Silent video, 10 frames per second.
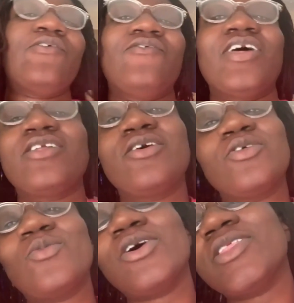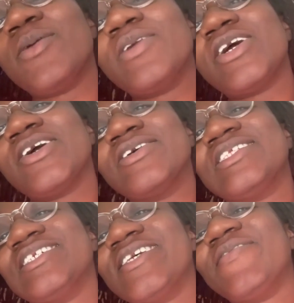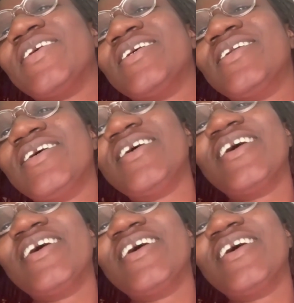reflect on the world that we currently live in.